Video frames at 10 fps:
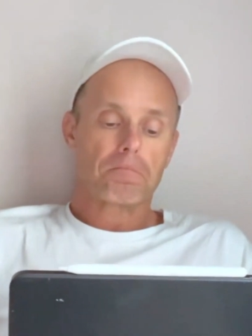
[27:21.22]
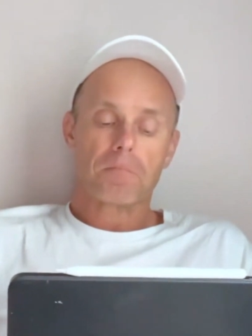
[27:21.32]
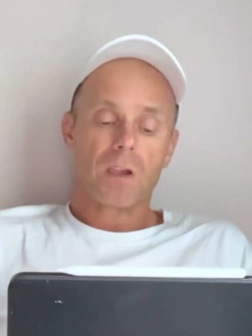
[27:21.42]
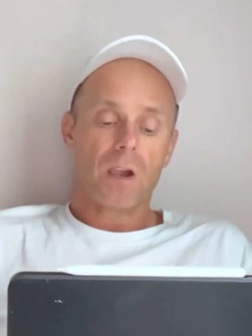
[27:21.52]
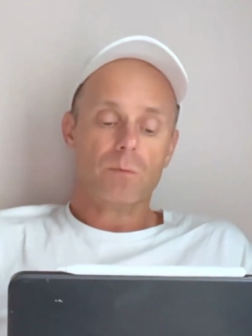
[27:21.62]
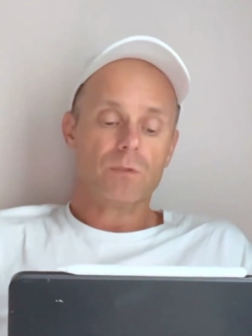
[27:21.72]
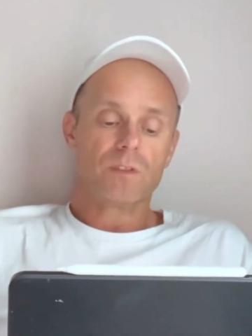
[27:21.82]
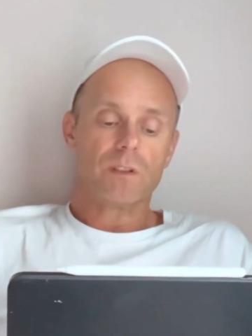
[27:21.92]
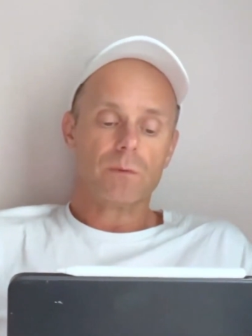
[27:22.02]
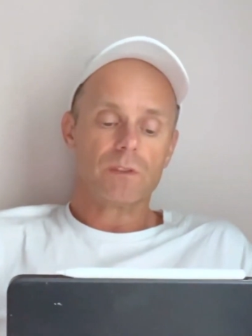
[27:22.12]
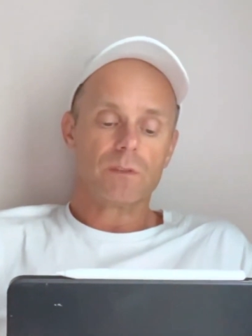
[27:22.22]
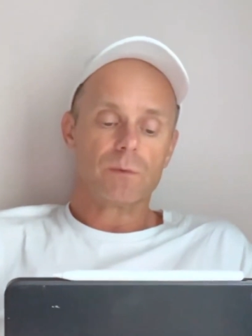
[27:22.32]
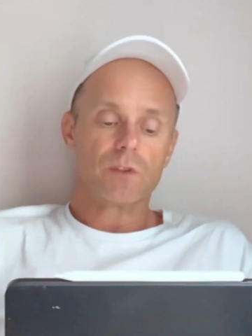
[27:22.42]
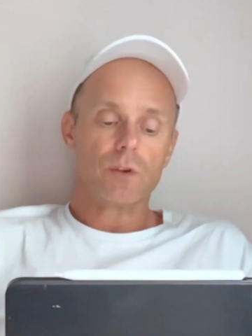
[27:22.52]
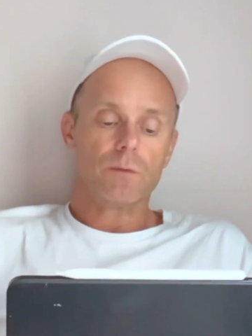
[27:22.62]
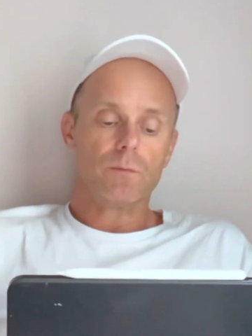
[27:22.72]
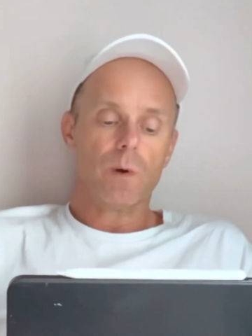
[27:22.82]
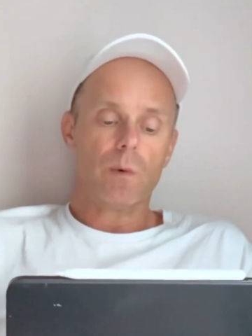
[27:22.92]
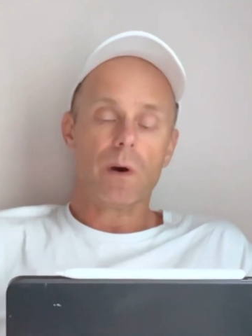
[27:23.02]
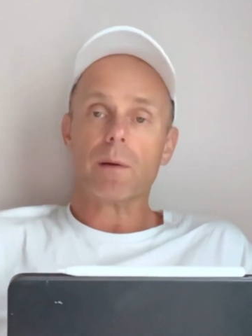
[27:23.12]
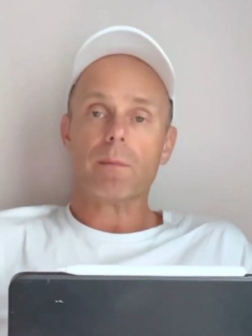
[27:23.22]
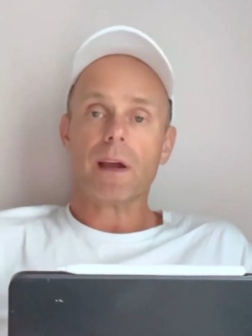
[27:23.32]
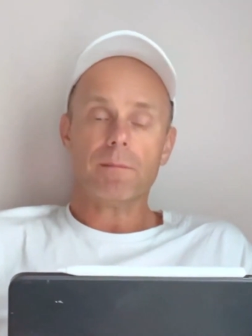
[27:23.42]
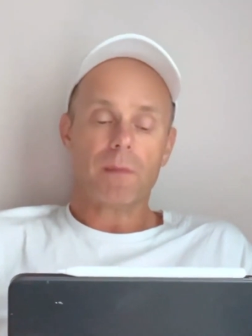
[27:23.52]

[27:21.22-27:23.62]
Yeah, it was good. Well done, May.